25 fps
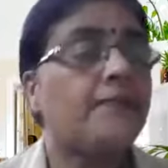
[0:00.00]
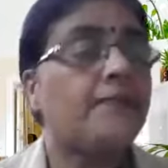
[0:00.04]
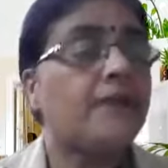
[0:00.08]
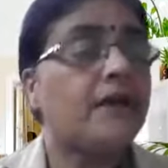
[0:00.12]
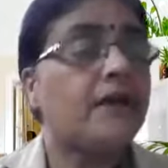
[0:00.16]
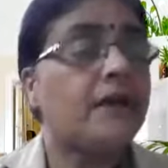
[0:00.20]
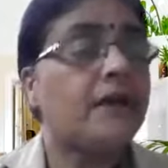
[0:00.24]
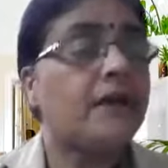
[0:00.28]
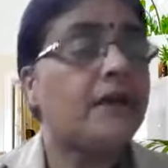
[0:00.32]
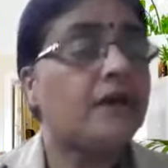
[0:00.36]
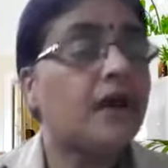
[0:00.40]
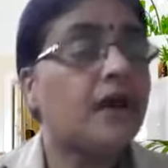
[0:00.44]

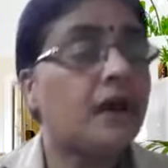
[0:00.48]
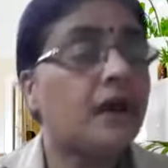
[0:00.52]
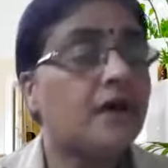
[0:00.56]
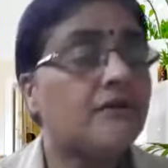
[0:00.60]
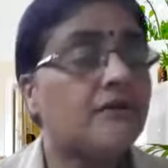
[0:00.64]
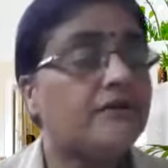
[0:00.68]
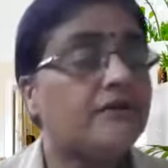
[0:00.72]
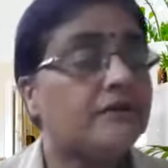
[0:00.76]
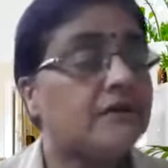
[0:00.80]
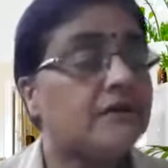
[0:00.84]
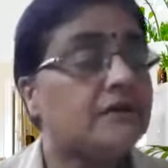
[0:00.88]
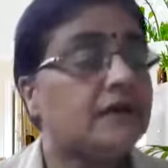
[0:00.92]
Then
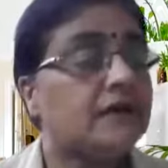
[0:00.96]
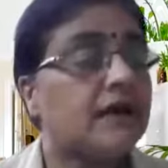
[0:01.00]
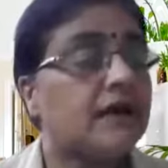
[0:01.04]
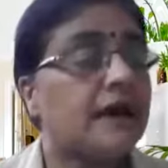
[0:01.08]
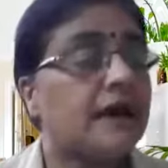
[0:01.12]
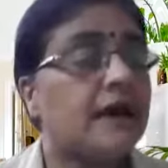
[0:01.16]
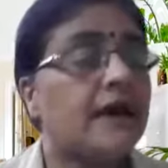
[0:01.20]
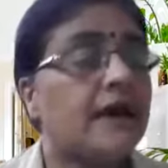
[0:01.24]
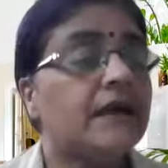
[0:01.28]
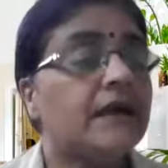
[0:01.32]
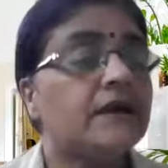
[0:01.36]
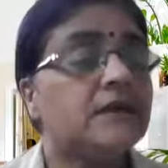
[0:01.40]
after
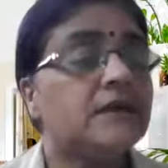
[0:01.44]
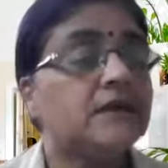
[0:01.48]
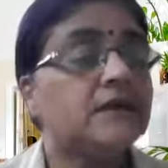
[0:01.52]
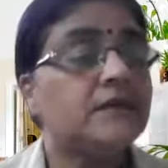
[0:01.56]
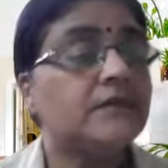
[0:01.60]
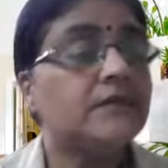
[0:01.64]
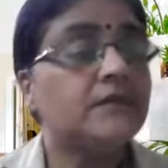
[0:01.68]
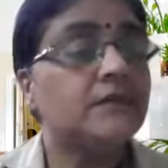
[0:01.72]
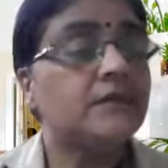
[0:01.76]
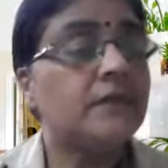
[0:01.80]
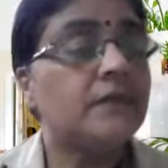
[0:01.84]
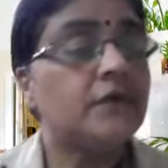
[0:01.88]
that,
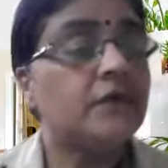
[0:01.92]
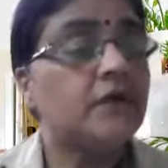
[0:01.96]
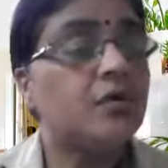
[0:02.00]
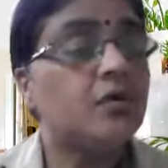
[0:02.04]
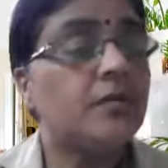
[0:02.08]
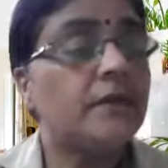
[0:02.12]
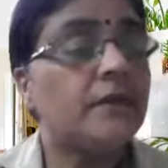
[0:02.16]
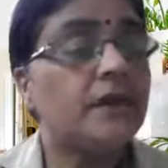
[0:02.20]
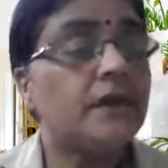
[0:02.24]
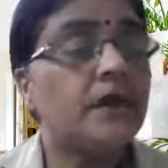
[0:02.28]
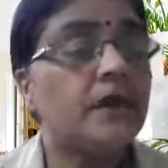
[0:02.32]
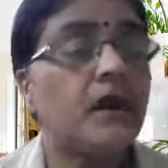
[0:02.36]

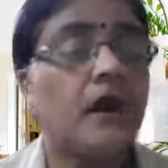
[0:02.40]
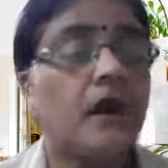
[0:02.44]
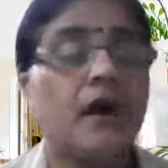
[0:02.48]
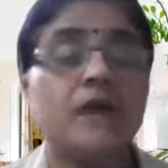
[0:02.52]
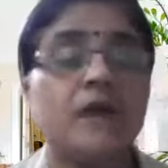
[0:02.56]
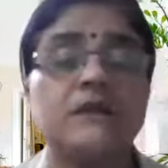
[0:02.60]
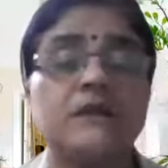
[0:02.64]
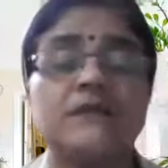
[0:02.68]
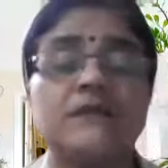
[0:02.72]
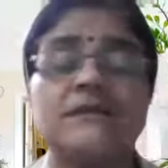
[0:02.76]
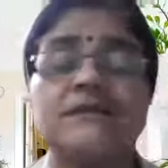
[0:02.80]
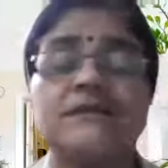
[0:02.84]
human
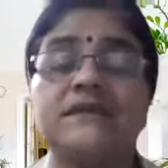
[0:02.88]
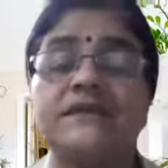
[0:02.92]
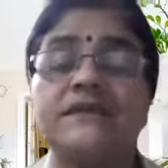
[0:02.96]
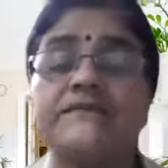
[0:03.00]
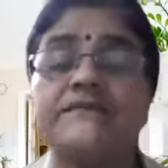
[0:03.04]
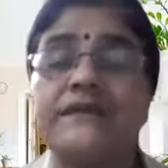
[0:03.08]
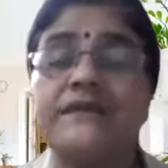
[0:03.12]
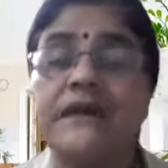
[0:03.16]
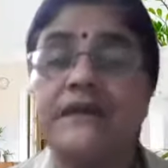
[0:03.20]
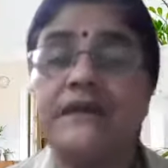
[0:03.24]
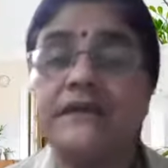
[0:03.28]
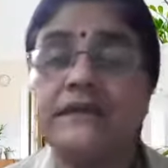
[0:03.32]
heart is
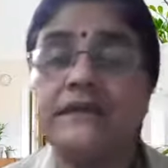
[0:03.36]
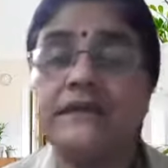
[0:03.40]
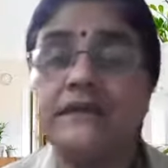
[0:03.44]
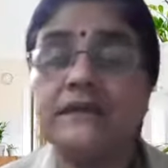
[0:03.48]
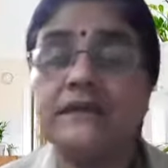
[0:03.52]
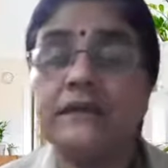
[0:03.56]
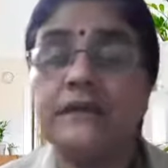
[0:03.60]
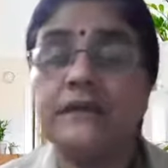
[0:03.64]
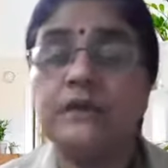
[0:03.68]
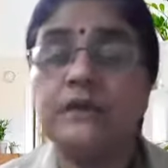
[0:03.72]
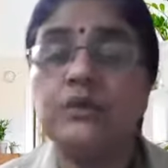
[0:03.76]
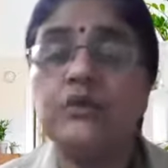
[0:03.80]

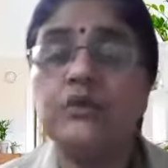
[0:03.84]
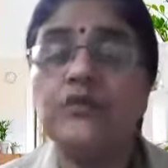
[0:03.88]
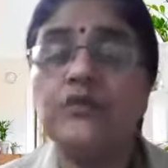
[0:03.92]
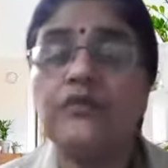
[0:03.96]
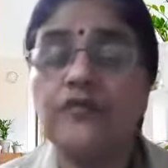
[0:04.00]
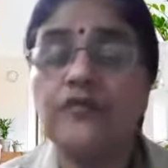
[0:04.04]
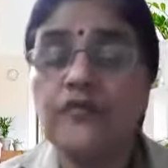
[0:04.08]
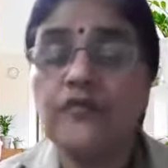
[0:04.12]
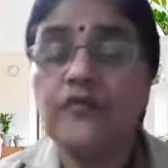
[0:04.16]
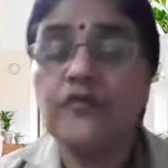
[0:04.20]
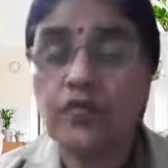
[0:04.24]
divided into